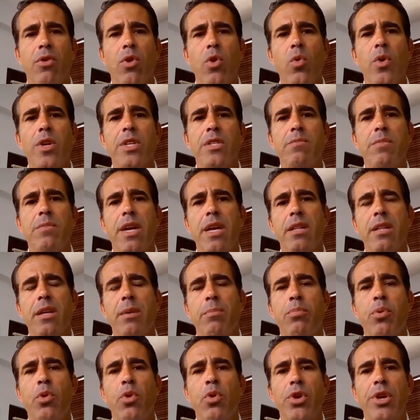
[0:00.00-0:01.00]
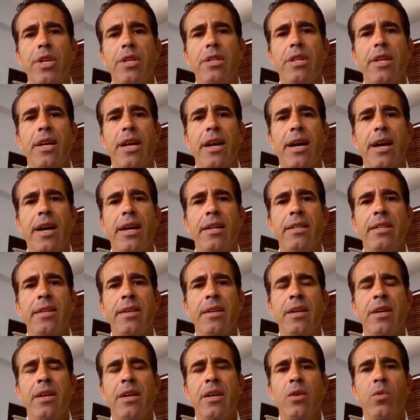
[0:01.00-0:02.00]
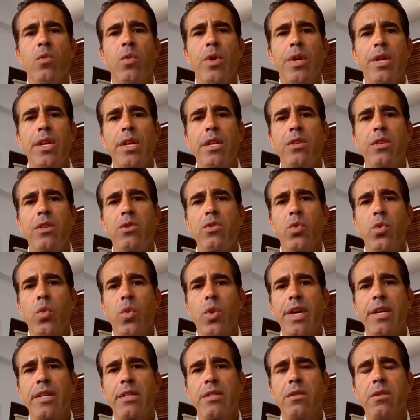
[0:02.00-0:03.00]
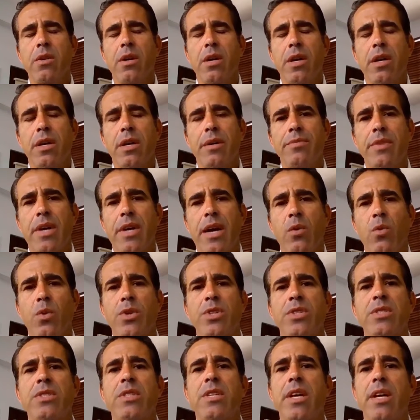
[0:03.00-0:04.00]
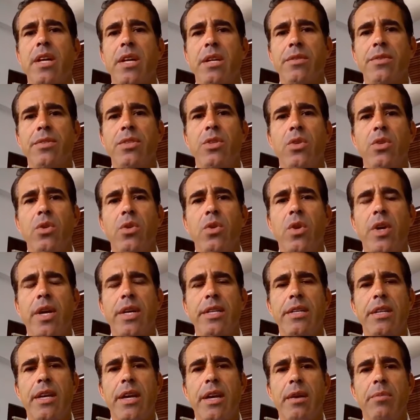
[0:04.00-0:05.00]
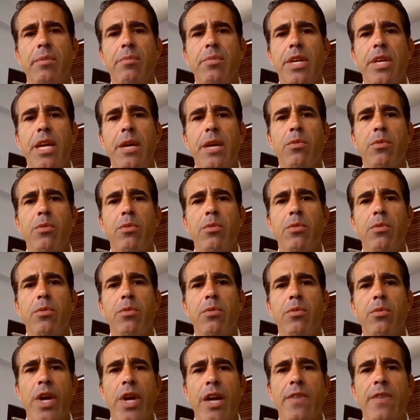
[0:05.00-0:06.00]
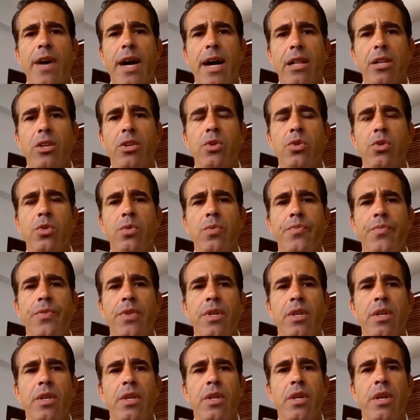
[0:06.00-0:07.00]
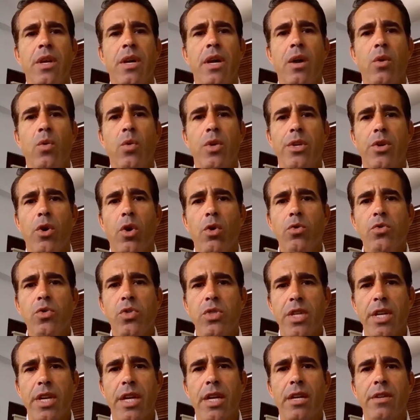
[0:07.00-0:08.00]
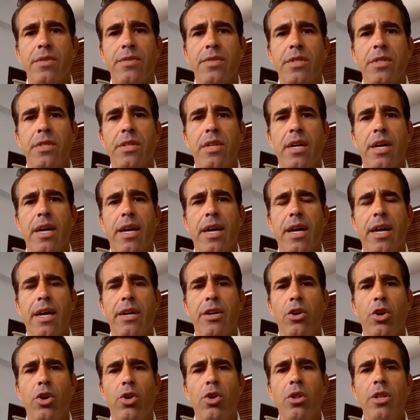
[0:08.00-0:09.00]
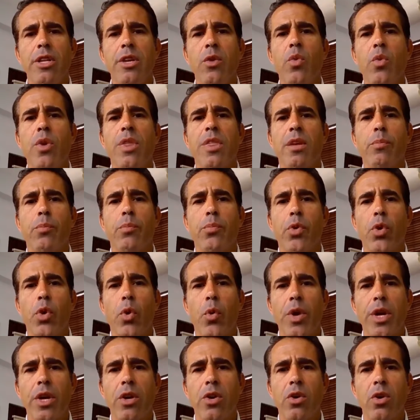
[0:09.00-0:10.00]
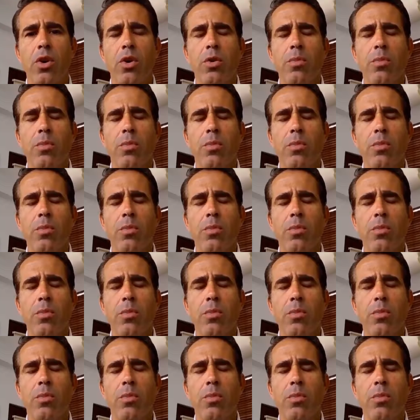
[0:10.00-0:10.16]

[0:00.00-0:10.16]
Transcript: And I've always made the point that we need to raise uh, ourselves, you know, and, and be able to create value our own selves, uh, not only within Puerto